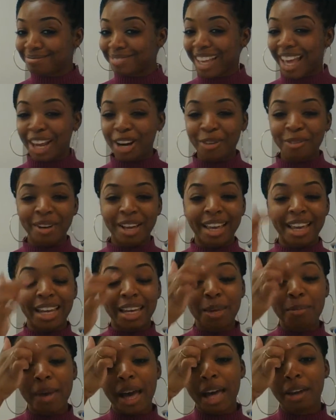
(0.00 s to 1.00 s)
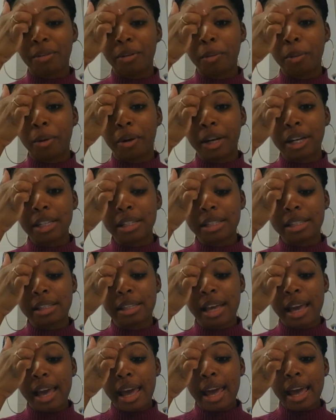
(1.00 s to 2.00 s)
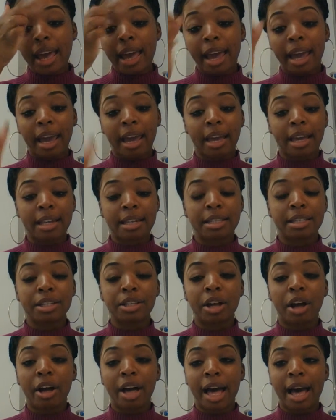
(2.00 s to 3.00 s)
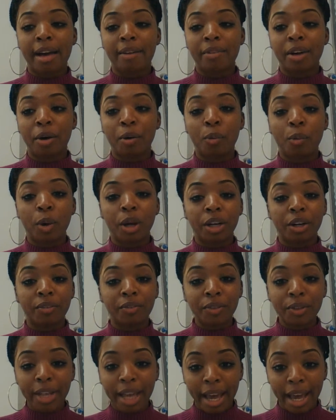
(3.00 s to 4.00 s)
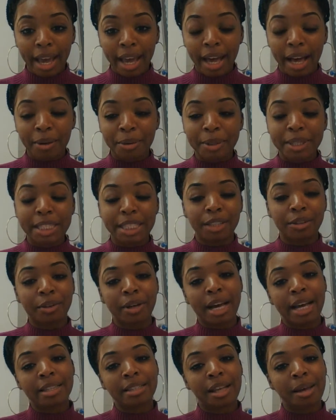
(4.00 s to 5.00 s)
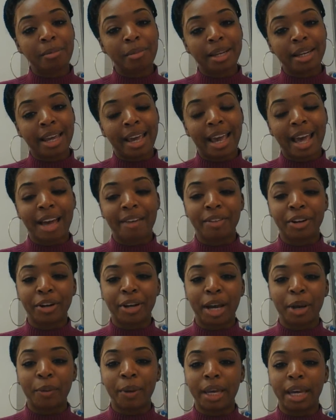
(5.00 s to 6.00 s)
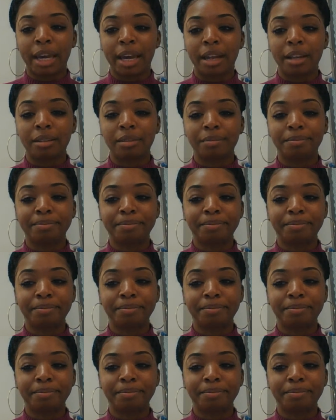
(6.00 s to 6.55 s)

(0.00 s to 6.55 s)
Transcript: I don't want any bad reports. And y'all have a wonderful day. I will see you guys on Monday. Have a great weekend.